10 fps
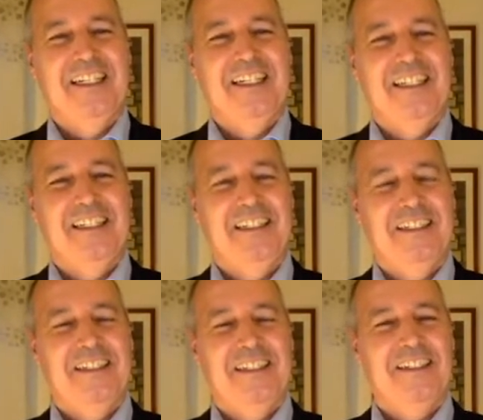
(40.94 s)

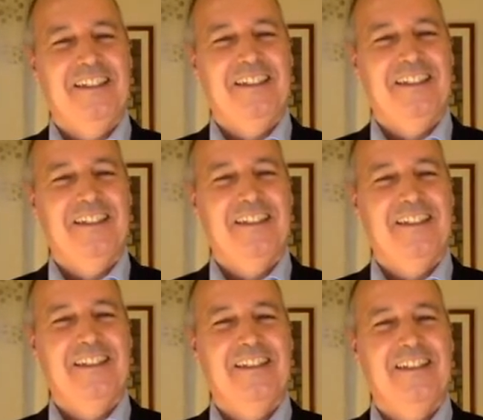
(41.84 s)

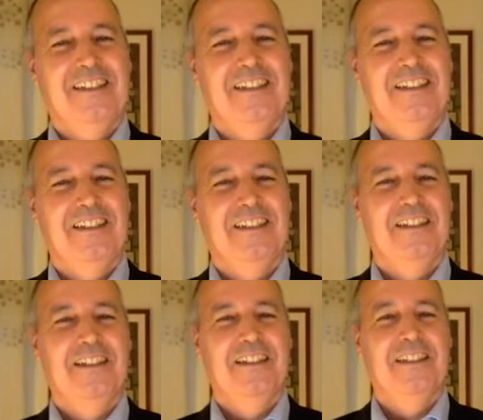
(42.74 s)

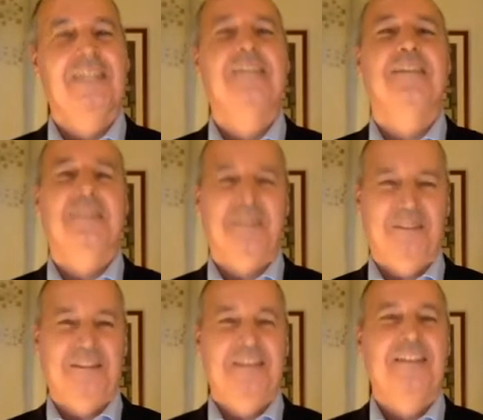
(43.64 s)

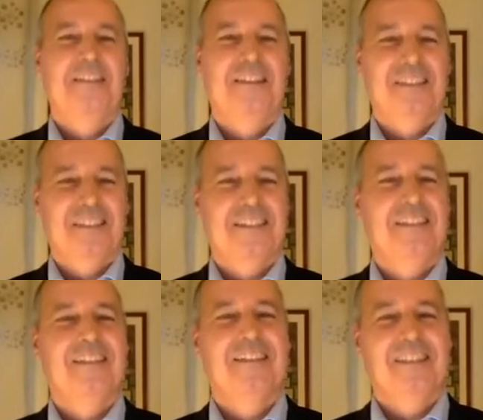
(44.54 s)

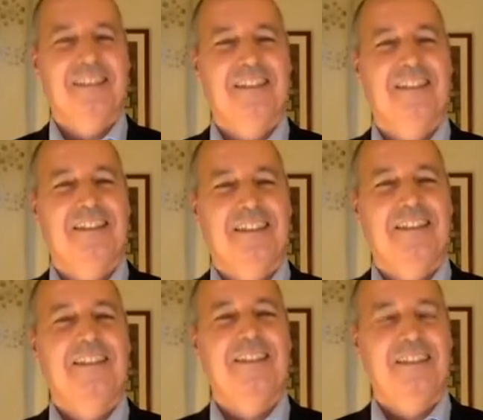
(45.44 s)

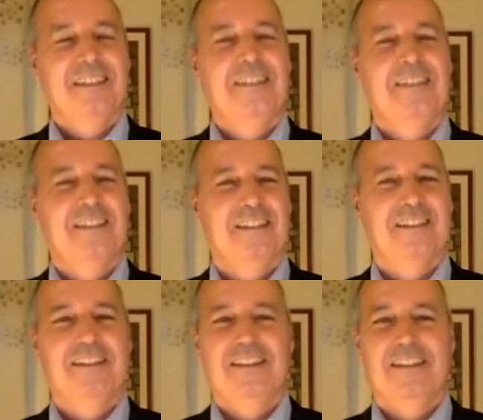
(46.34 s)

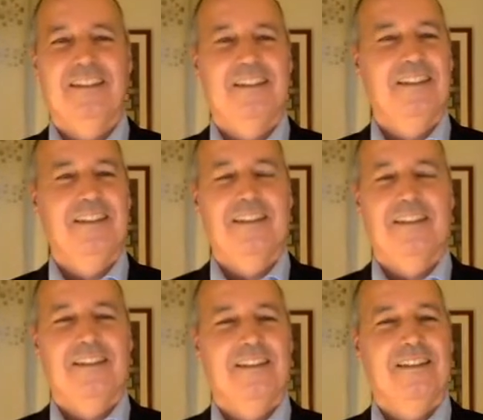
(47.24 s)
The person shown says nothing.